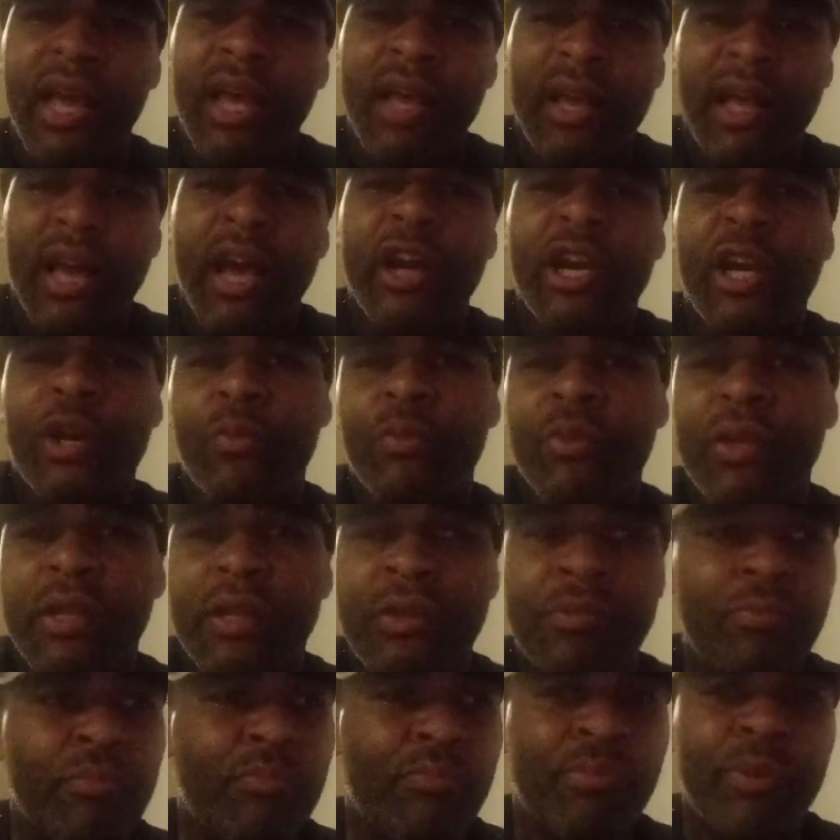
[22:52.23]
How can
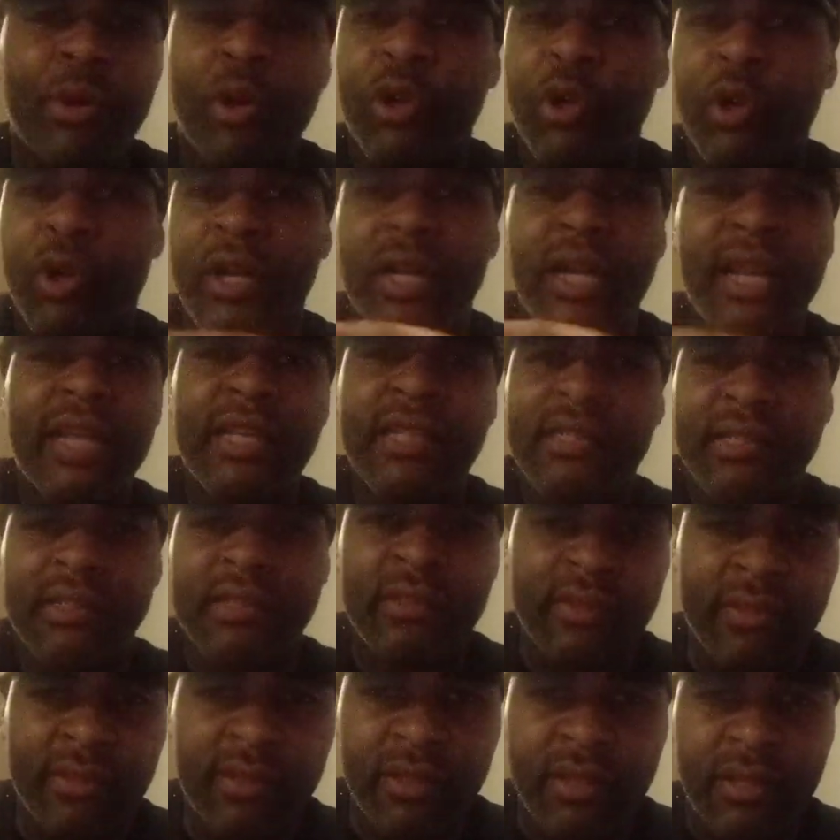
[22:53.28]
we build our
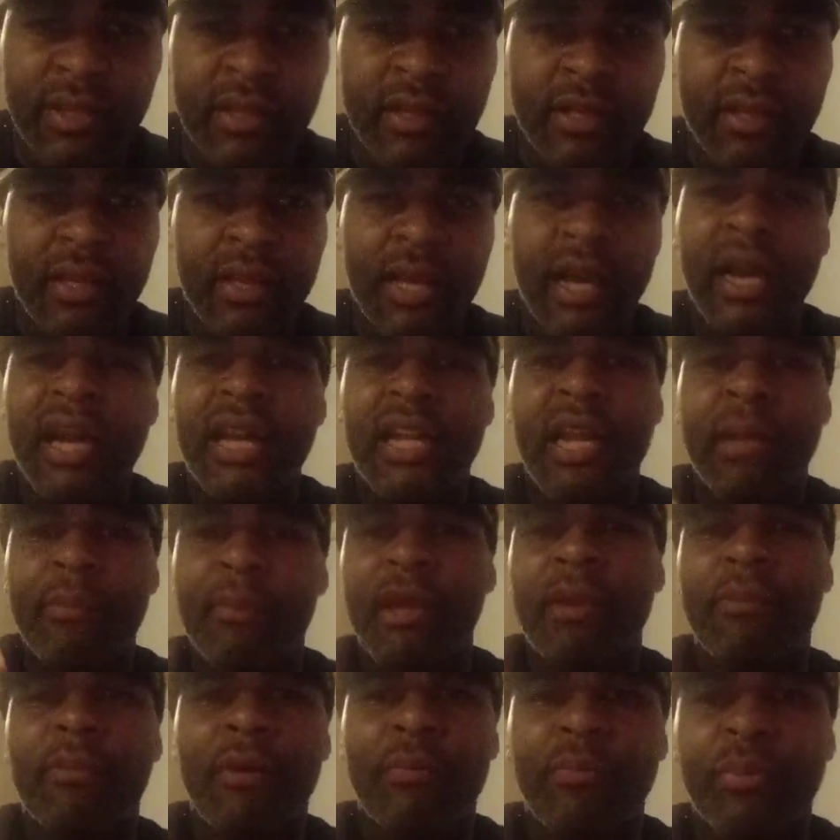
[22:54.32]
nation? How can I
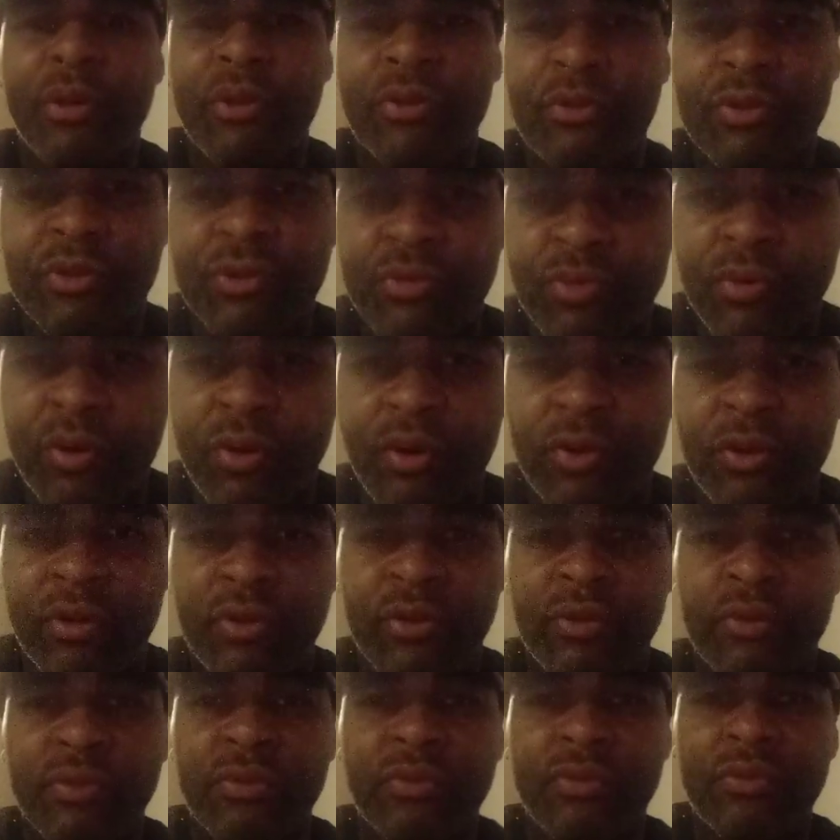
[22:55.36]
make my brothers stronger?
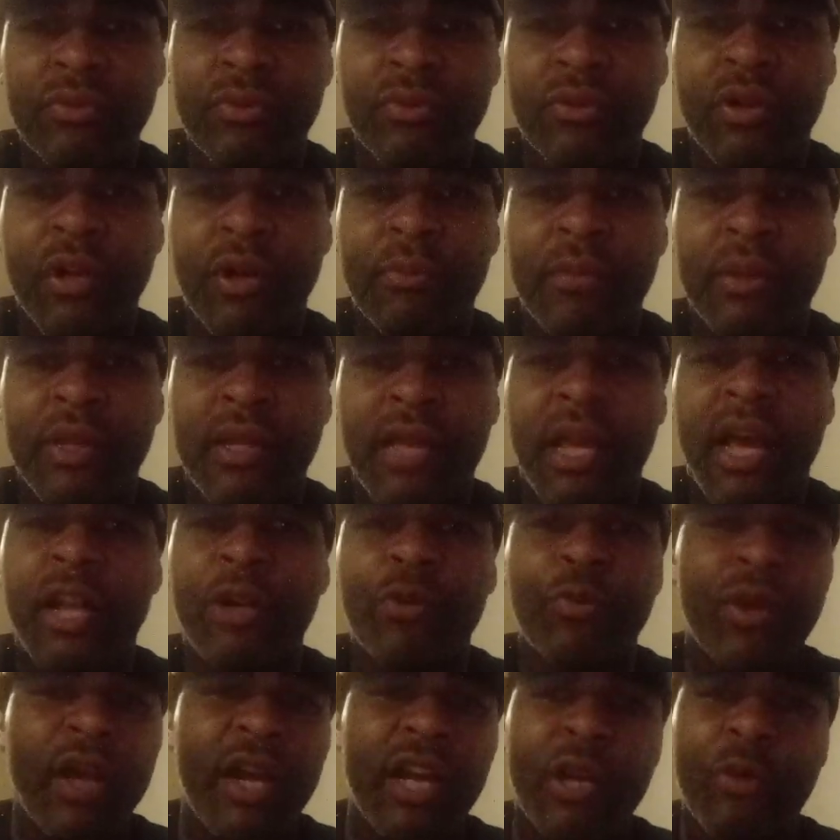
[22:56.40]
You know what I mean? How
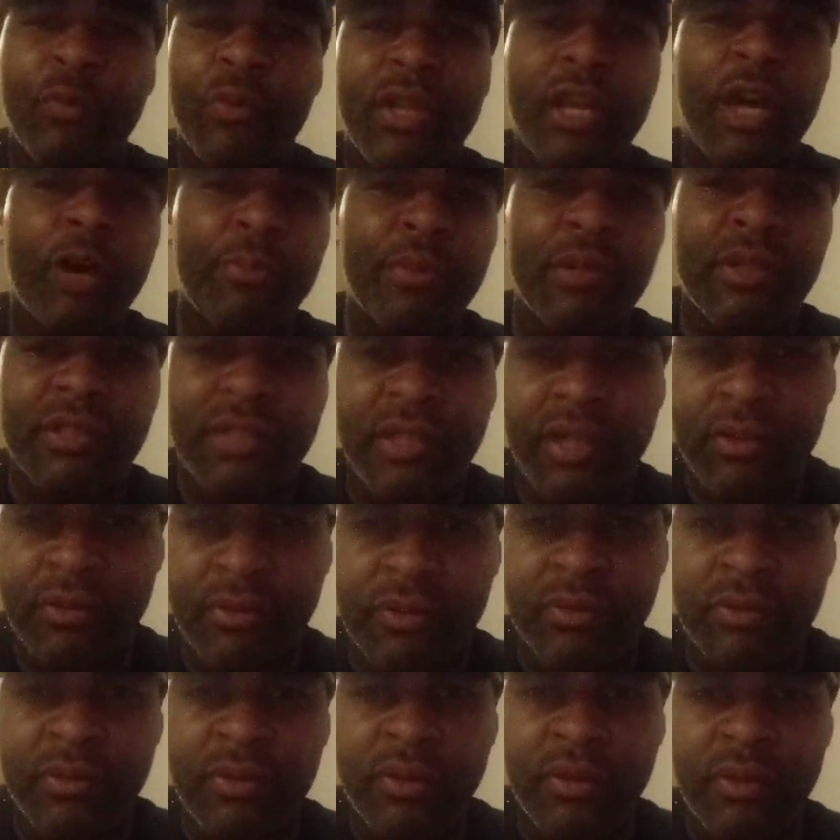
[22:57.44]
can we help each
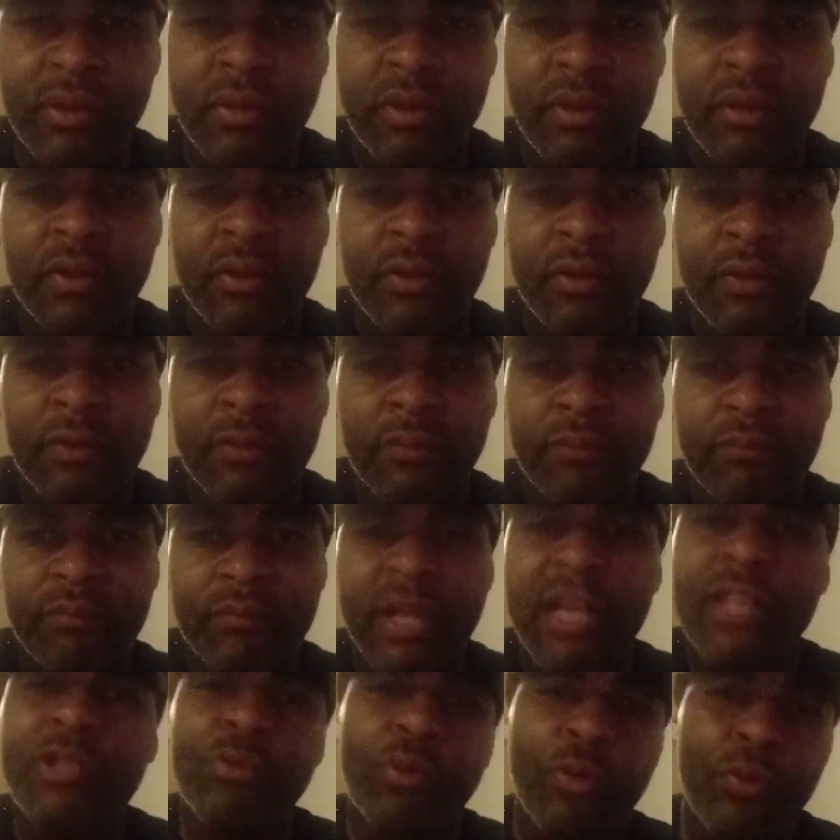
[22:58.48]
other?
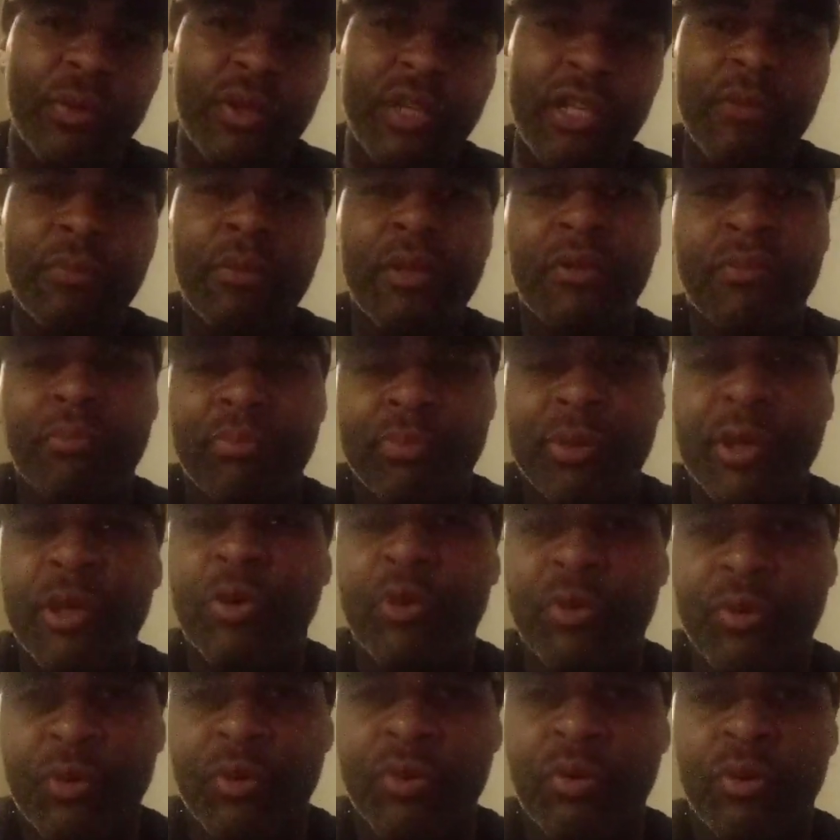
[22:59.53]
That's what we need to be
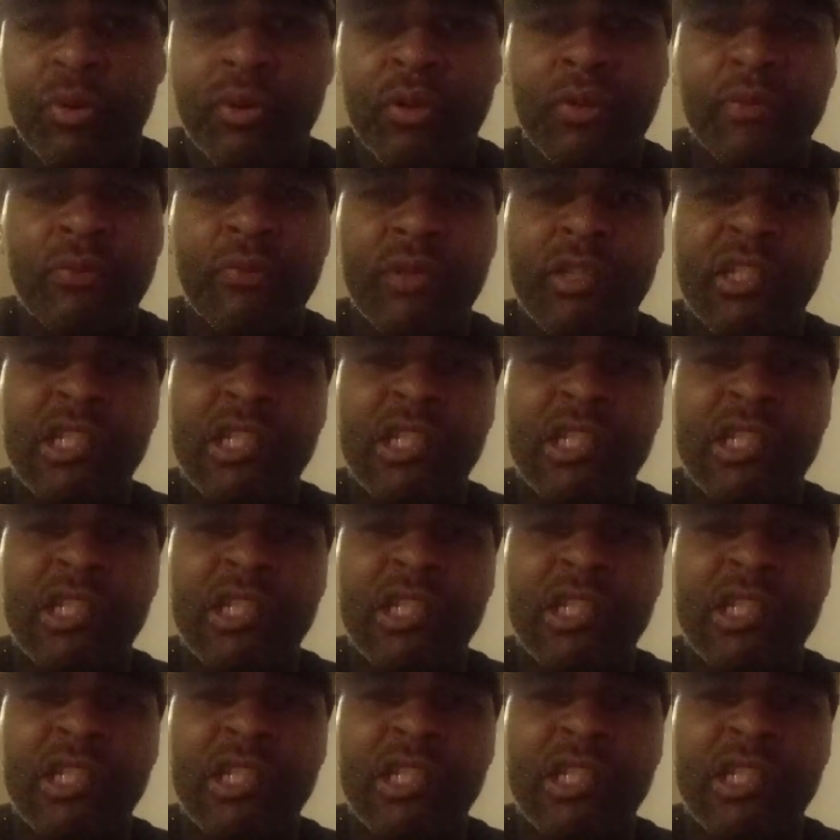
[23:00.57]
building on and